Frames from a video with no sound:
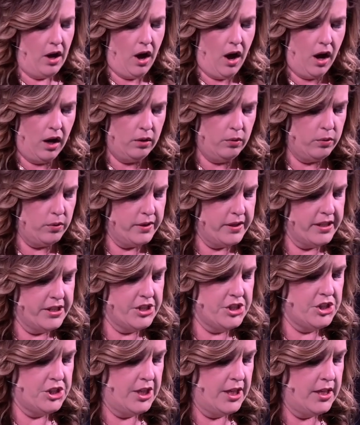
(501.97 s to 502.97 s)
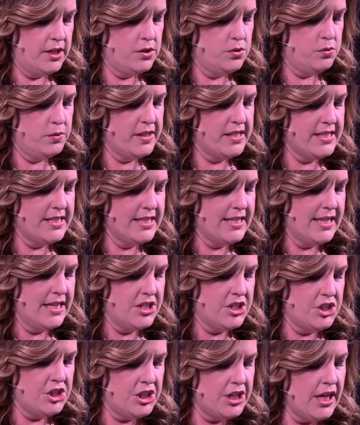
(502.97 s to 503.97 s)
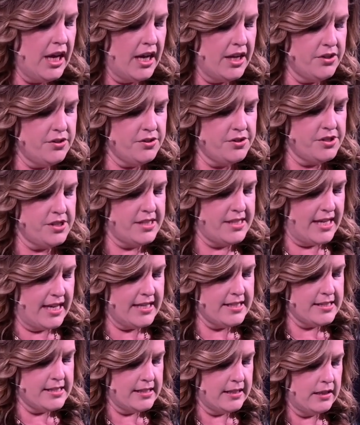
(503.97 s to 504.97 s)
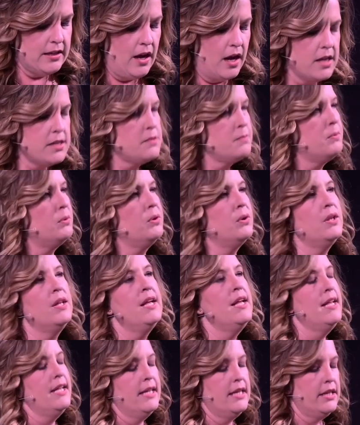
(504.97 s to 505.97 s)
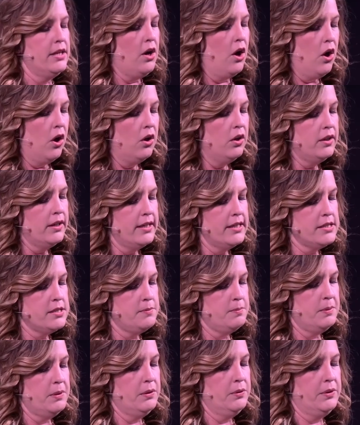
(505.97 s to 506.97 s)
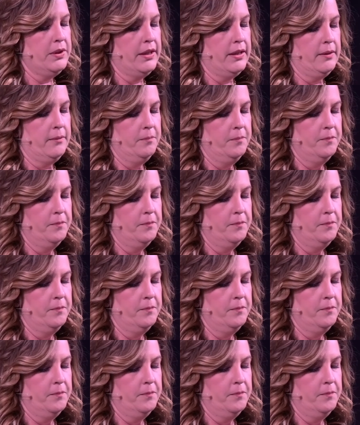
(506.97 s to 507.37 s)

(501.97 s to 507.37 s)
awkward exchange, we see that she understands the gospel in all its beauty.